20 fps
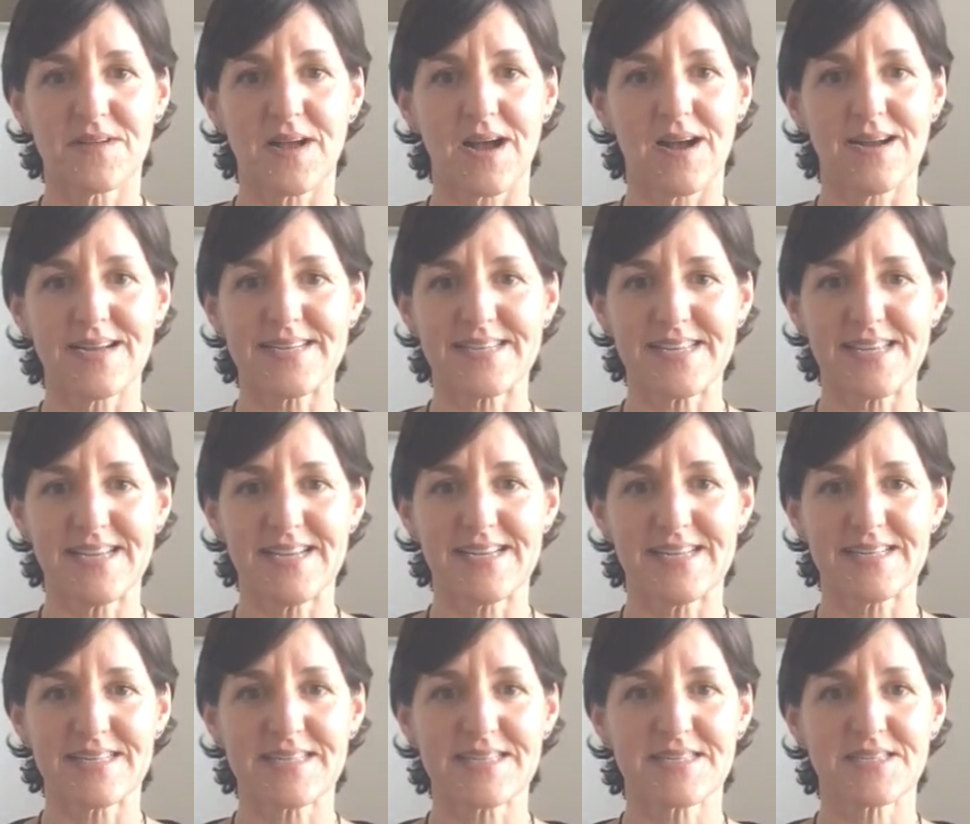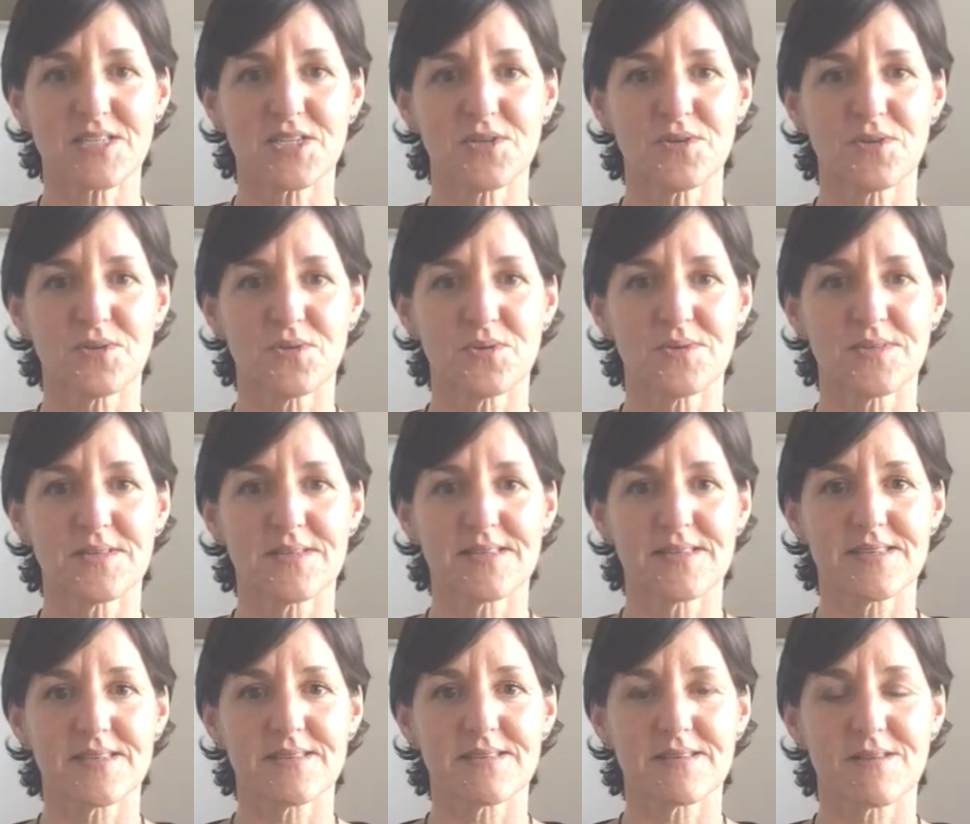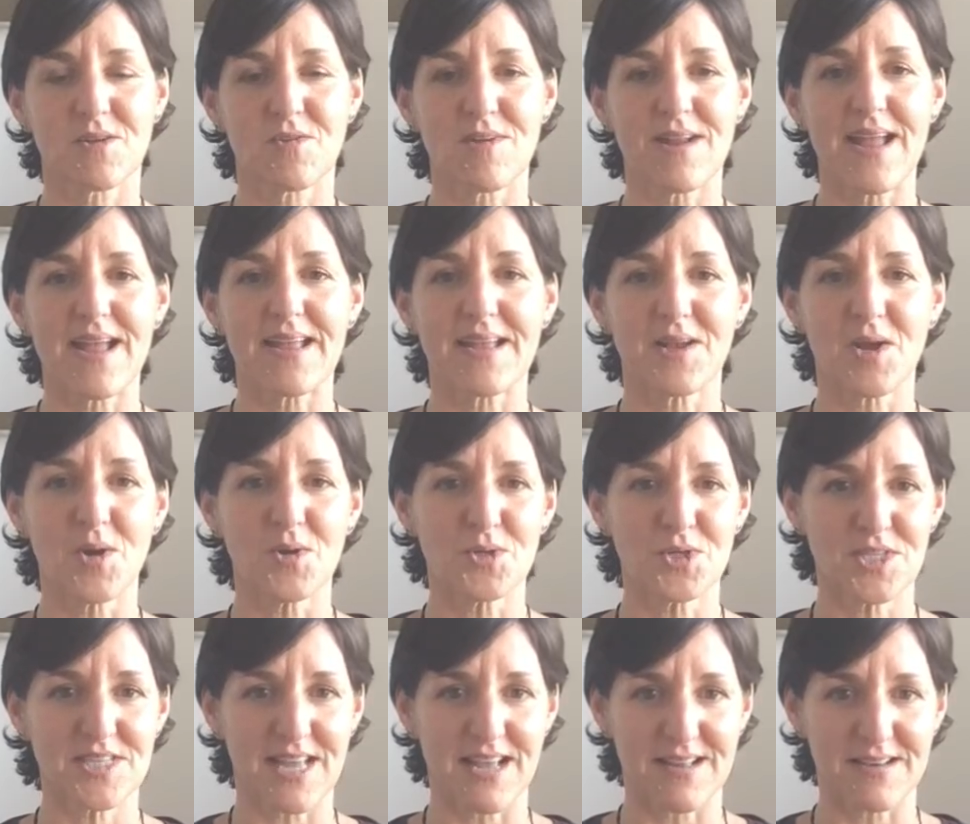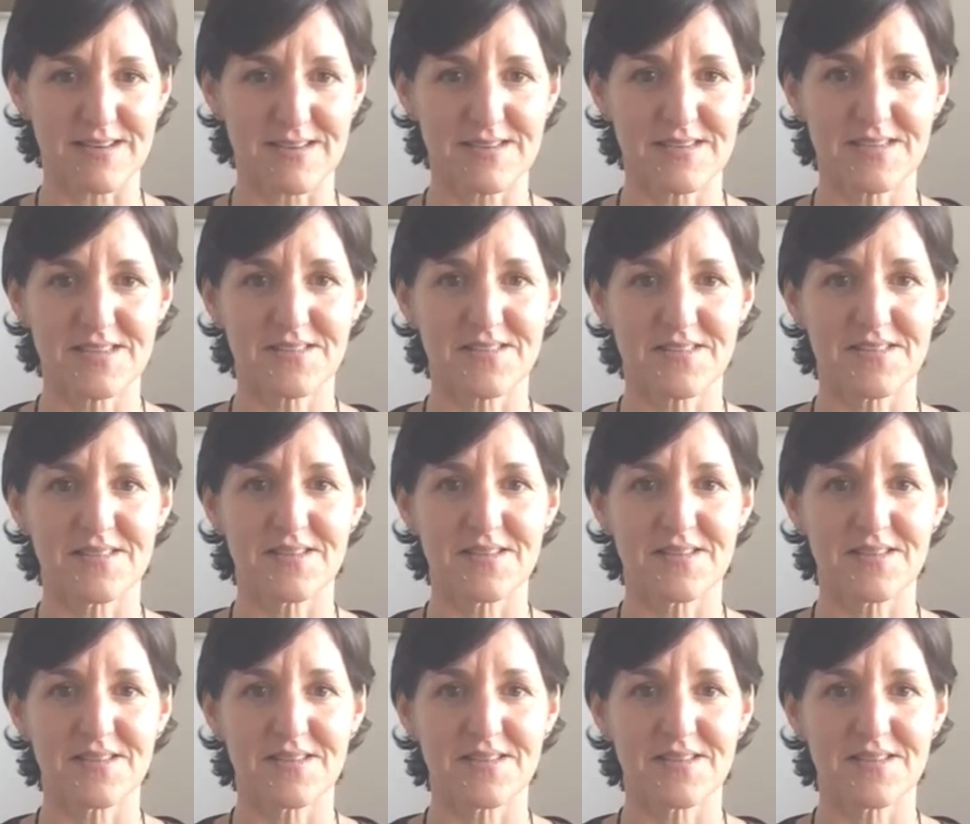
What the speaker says: ideas to create content